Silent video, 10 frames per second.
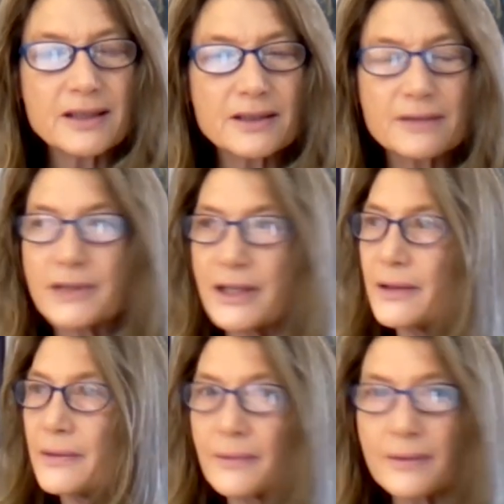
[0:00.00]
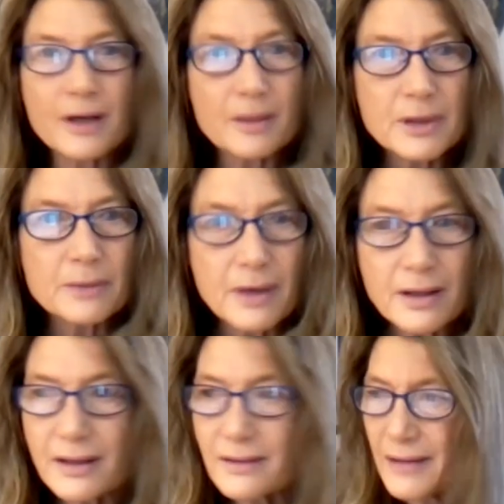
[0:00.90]
I love him.
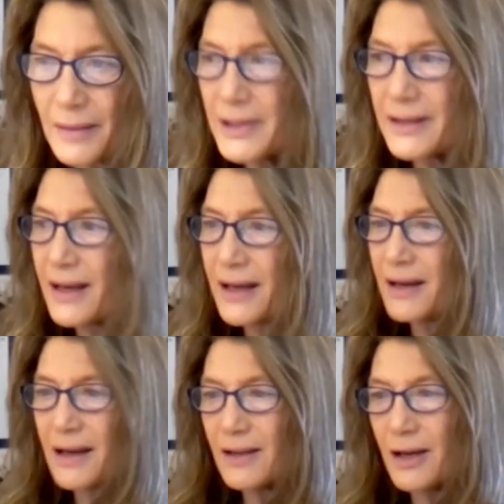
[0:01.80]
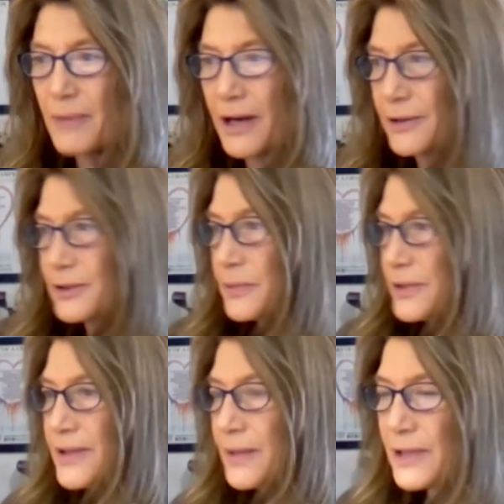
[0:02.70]
I love my
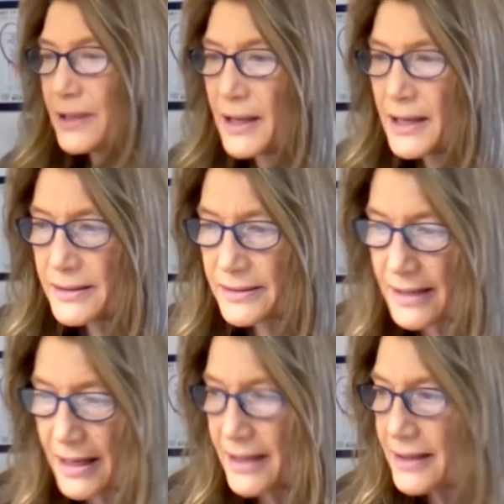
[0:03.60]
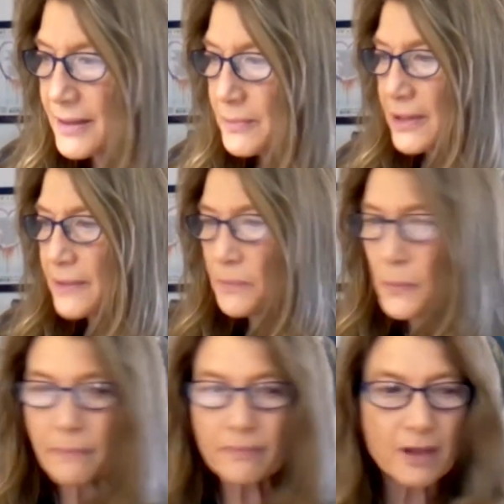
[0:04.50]
husband. I mean, Stan,
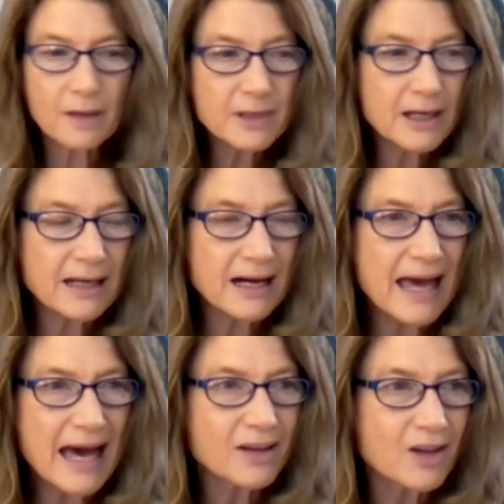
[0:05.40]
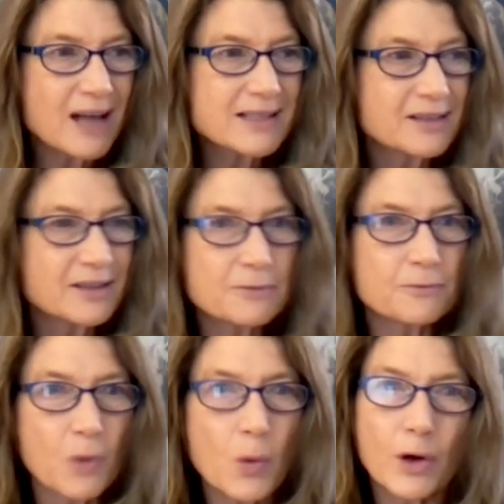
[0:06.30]
I had a lot to live
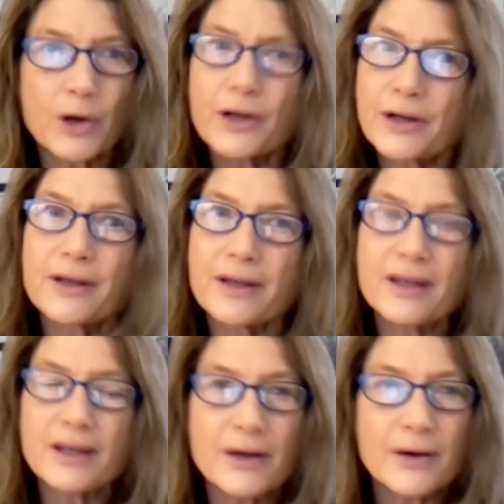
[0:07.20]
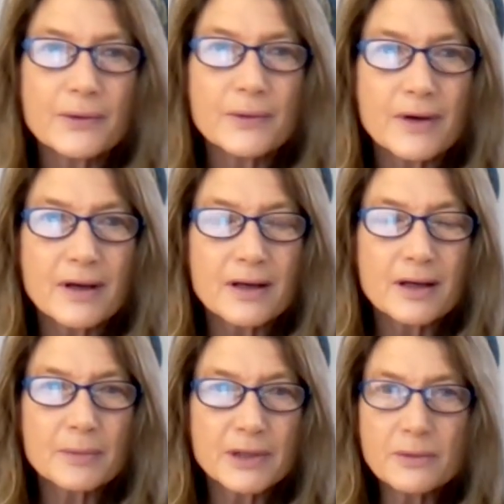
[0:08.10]
for,
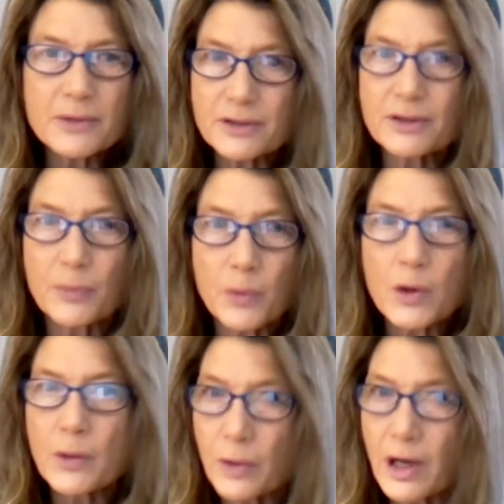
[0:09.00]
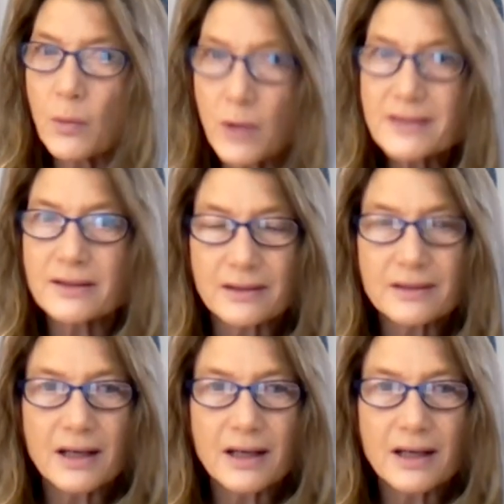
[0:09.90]
but it was to the point where I wasn't.